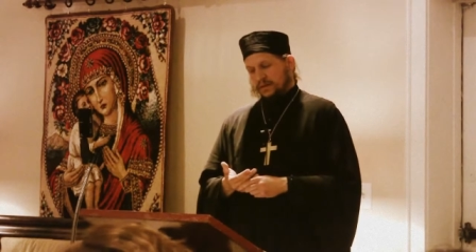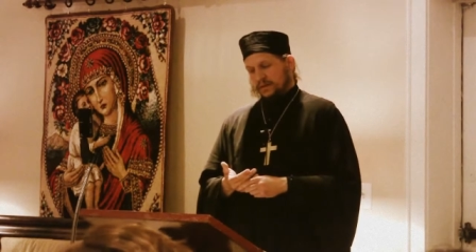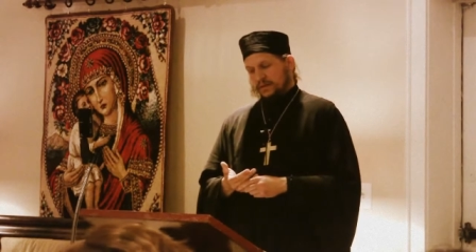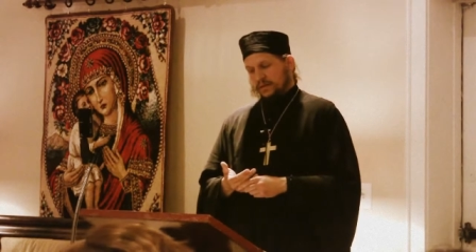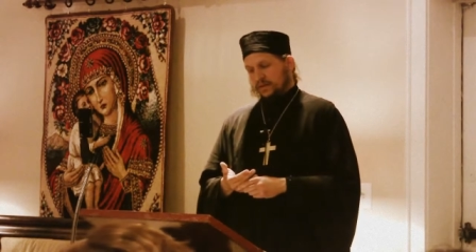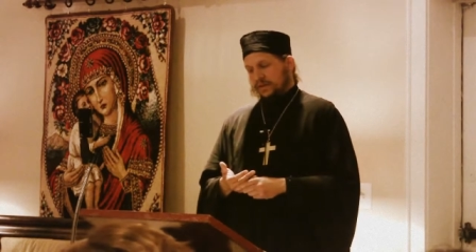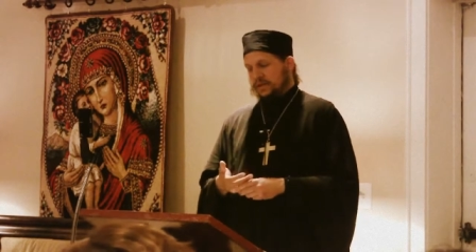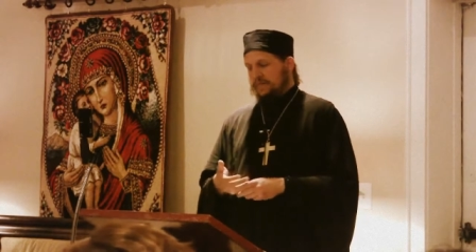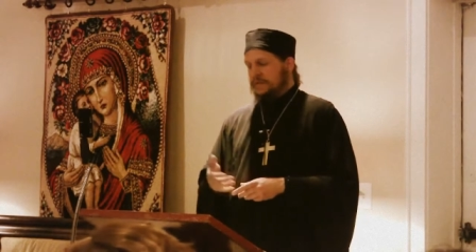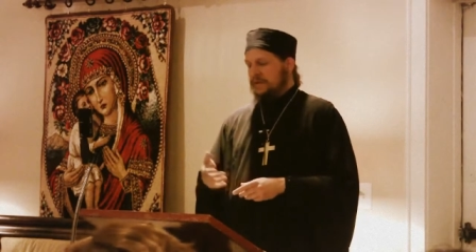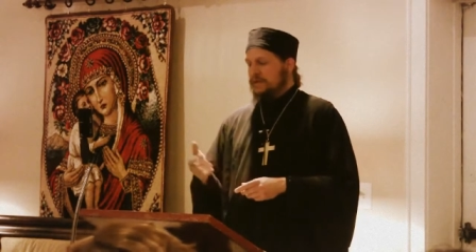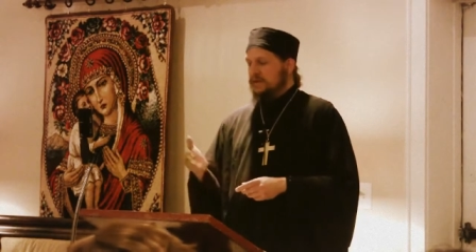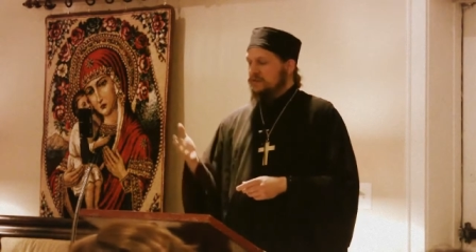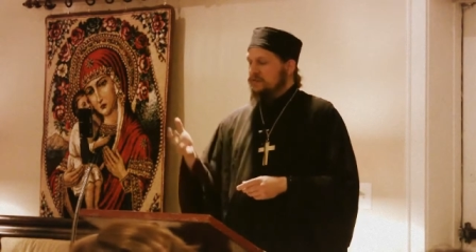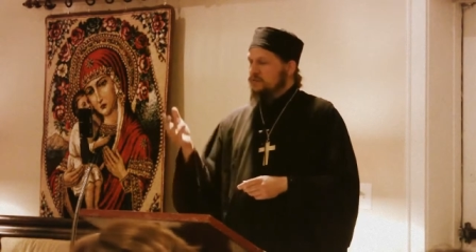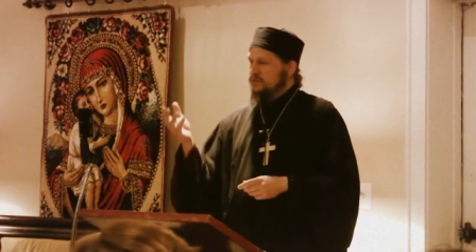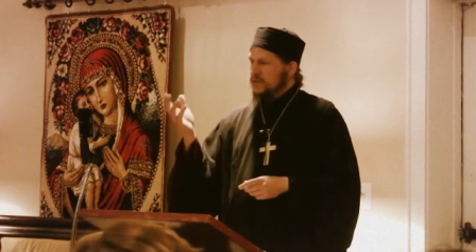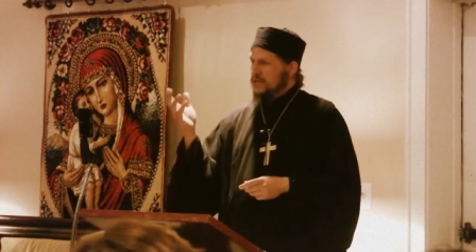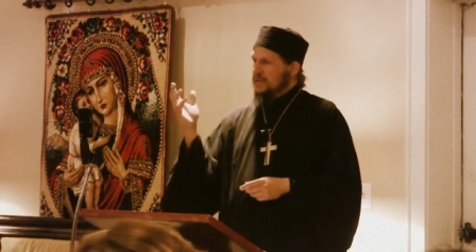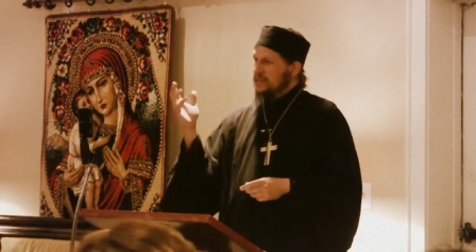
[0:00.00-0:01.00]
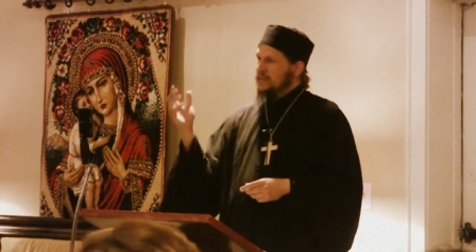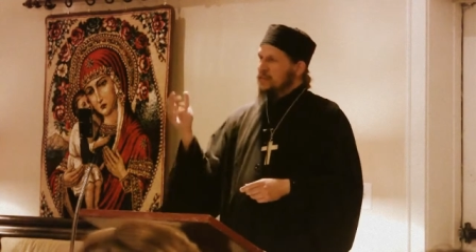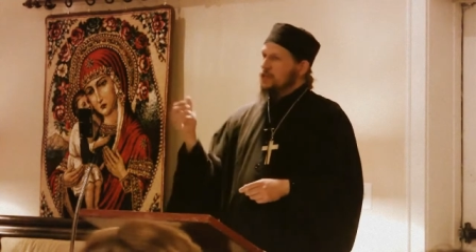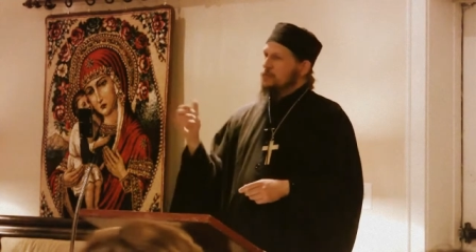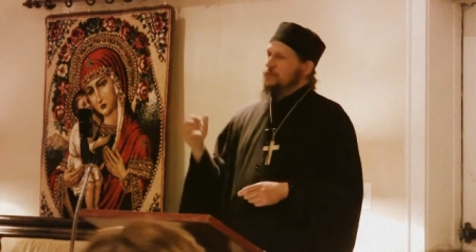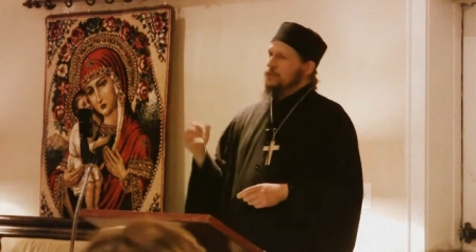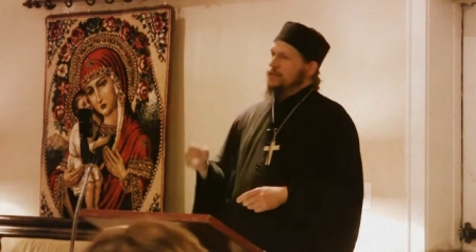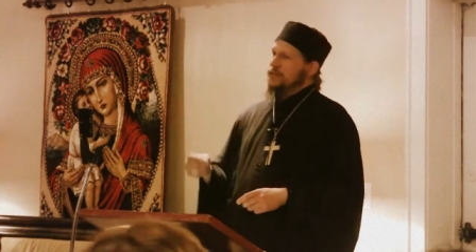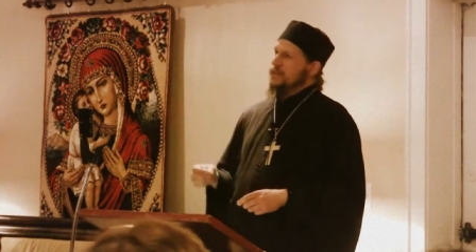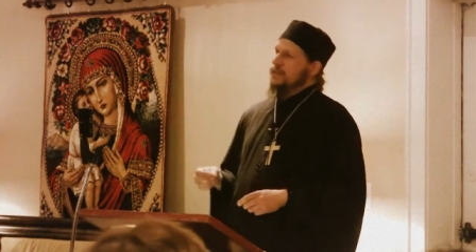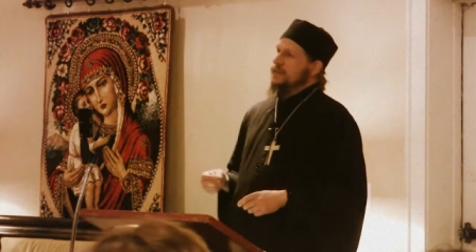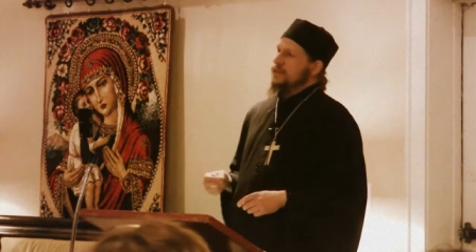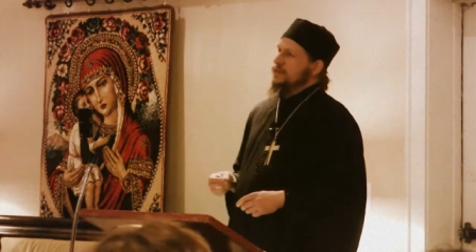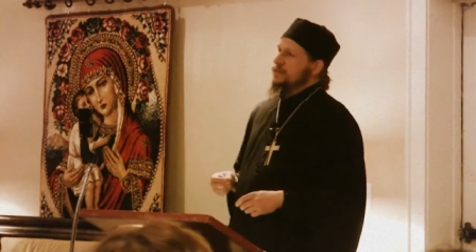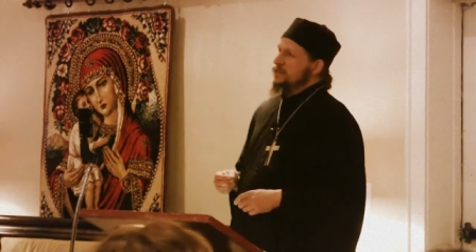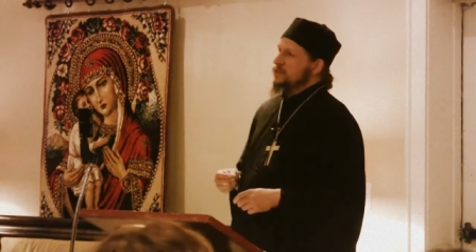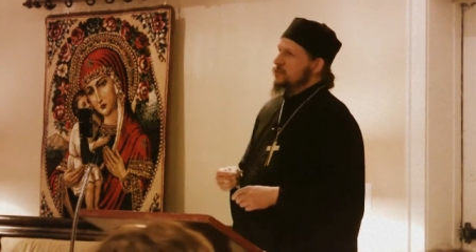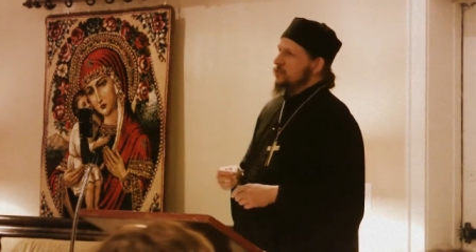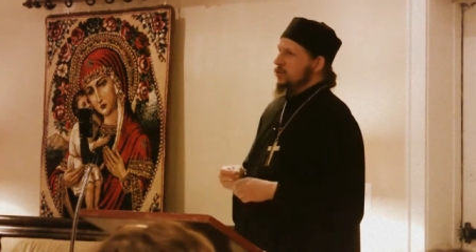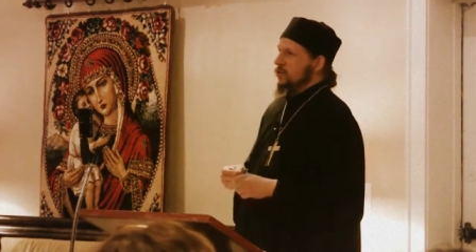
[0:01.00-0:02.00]
Well, let me read a little bit,
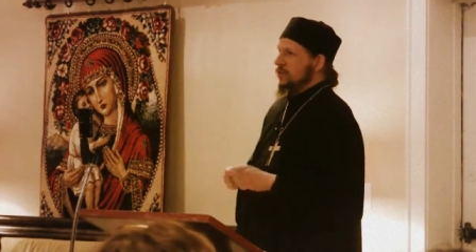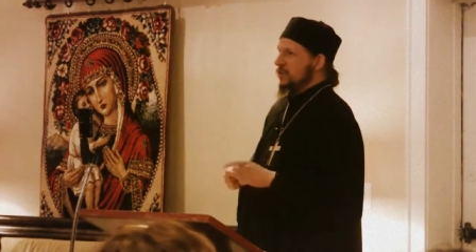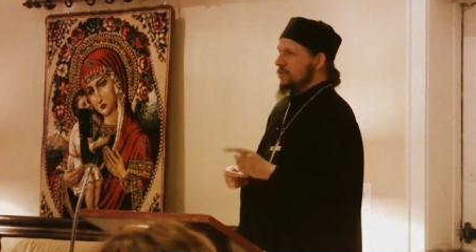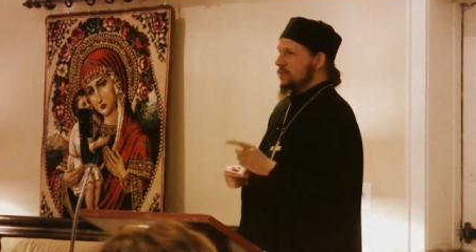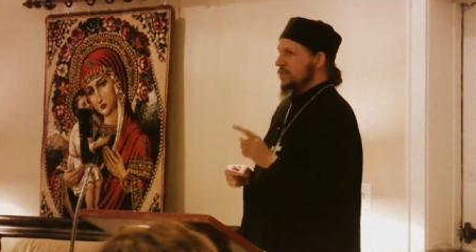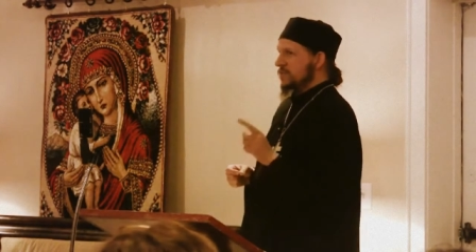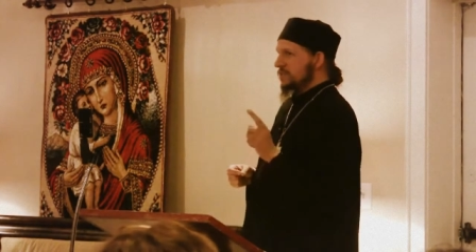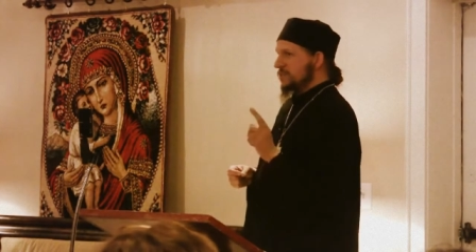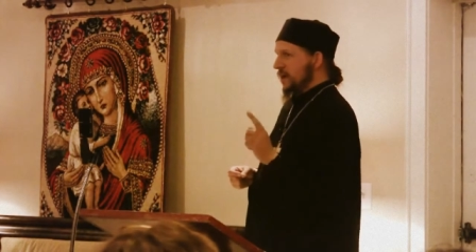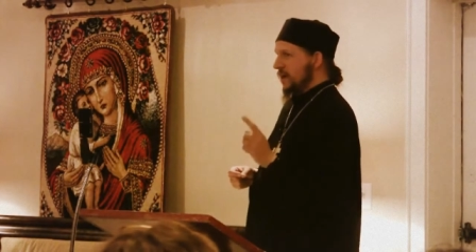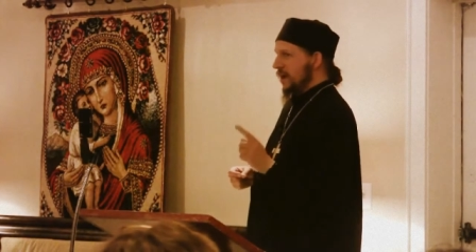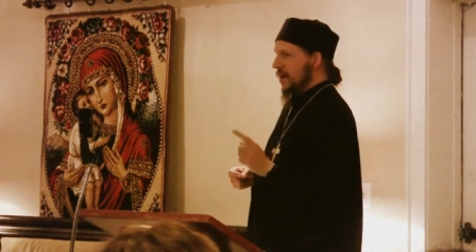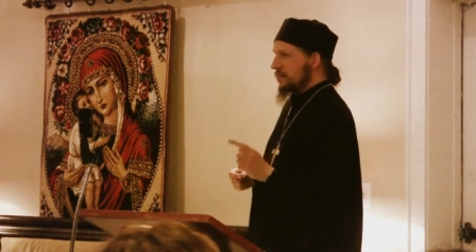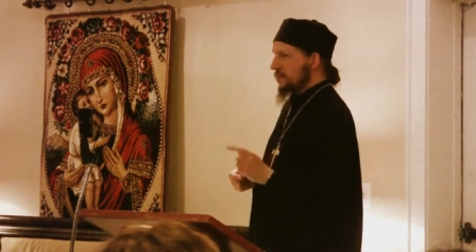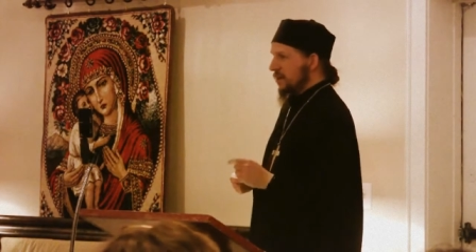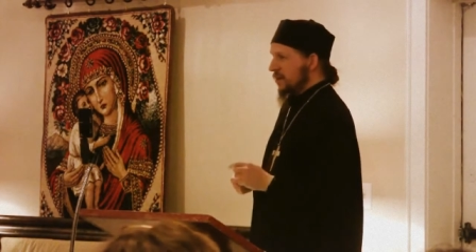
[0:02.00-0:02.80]
because we don't have much time,